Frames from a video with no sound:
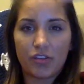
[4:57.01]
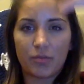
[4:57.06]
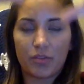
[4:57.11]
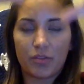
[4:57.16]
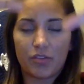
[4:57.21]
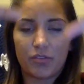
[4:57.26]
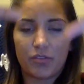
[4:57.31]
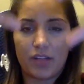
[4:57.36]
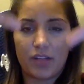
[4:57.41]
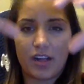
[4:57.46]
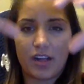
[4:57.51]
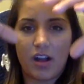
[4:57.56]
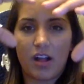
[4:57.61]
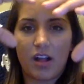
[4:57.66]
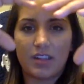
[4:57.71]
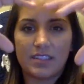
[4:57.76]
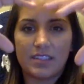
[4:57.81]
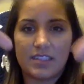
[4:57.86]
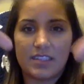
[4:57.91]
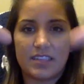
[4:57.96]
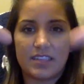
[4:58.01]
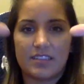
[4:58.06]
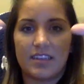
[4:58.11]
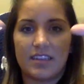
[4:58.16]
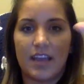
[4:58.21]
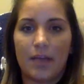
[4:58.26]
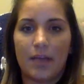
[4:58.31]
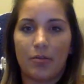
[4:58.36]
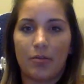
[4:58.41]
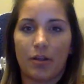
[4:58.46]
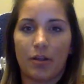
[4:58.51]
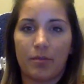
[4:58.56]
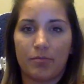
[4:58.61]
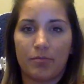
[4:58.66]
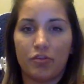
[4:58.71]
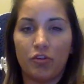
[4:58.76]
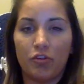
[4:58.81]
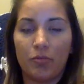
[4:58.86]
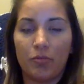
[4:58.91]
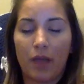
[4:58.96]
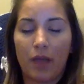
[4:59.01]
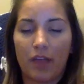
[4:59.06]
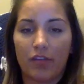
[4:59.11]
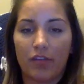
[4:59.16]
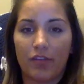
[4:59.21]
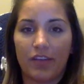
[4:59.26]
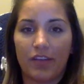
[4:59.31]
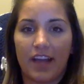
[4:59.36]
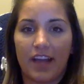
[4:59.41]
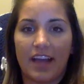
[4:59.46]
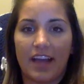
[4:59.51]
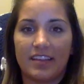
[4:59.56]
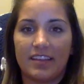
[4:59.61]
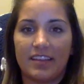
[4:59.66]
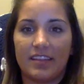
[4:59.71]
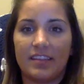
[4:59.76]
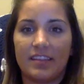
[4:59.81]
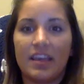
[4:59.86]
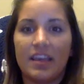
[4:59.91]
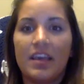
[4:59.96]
went through glycolysis, and now we're at 2 pyruvic acids.